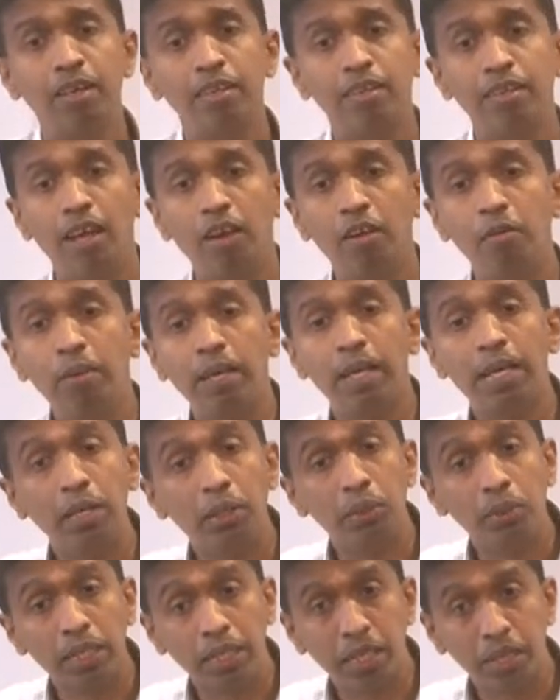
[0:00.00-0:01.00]
there will be hit
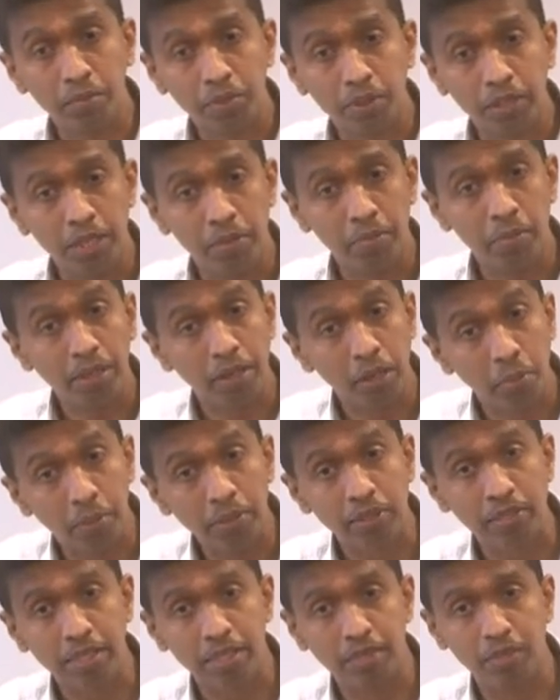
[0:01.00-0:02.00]
to income statement,
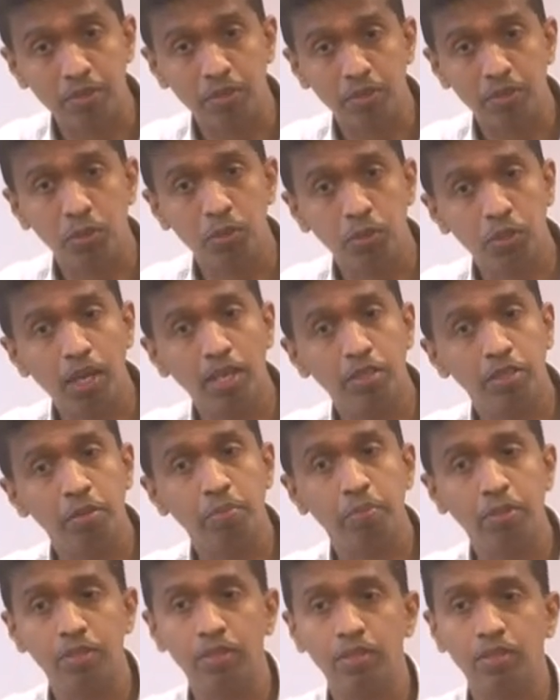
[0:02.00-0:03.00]
depreciation. You charge
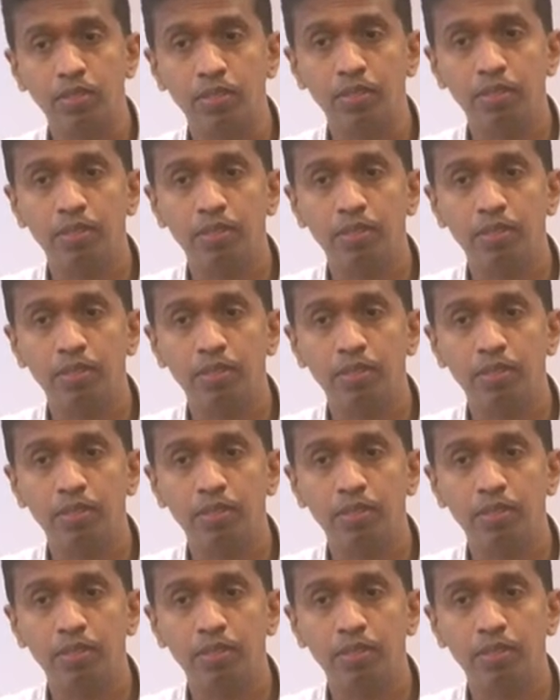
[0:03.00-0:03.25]
depreciation.